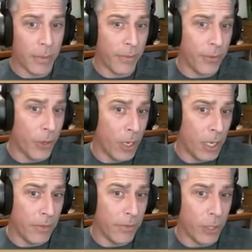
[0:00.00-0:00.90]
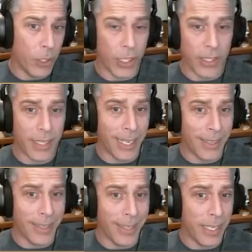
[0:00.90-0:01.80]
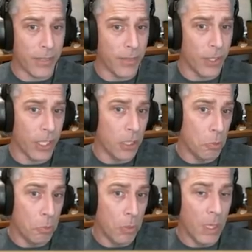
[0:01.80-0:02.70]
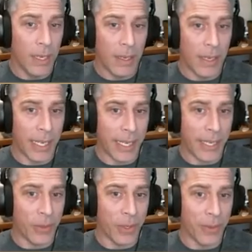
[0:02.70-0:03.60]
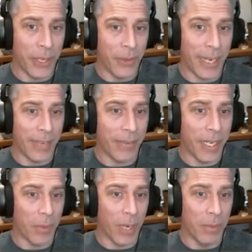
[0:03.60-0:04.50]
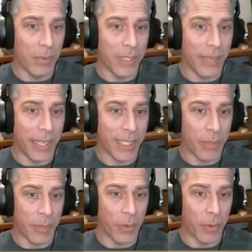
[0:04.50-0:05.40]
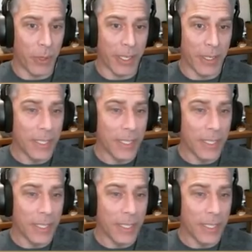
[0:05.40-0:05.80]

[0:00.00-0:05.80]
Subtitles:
If you're on version 10, the latest version, I don't know why you would have any problems. Definitely hasn't been reported.